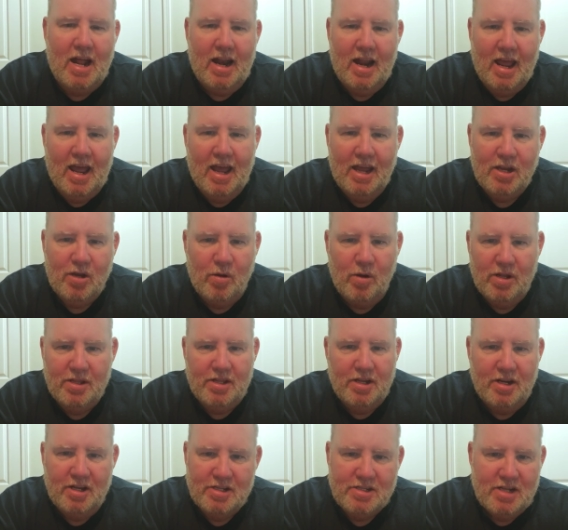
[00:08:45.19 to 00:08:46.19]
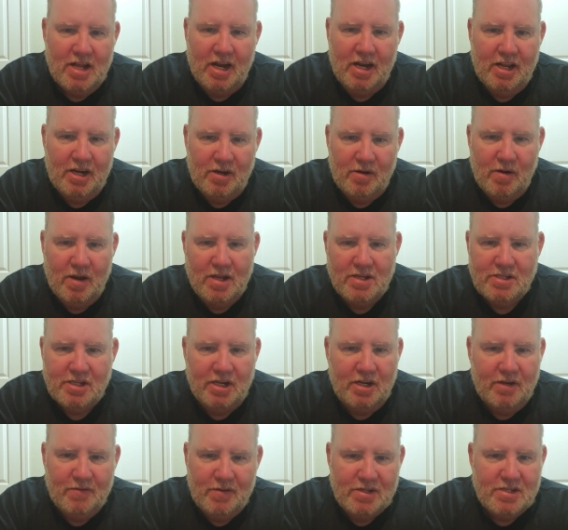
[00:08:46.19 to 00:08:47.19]
accurate, then it's not
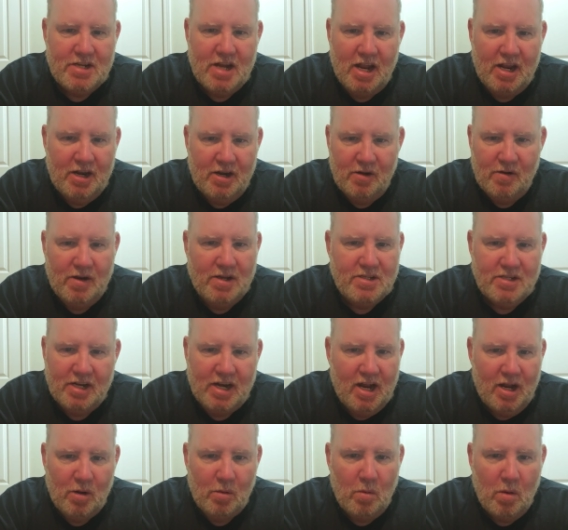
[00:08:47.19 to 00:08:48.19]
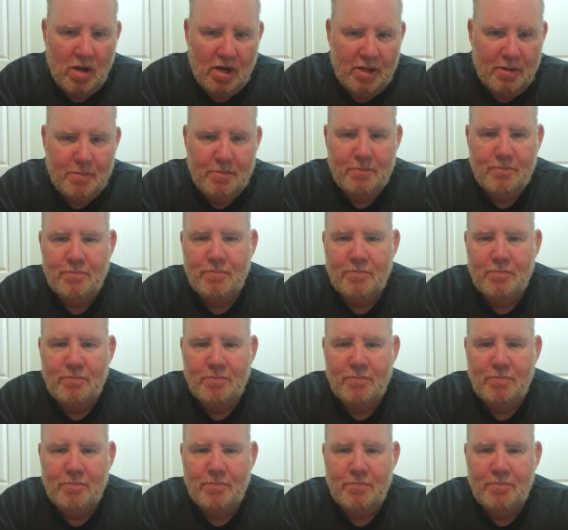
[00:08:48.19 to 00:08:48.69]
interesting. If it's not interesting, I don't want it.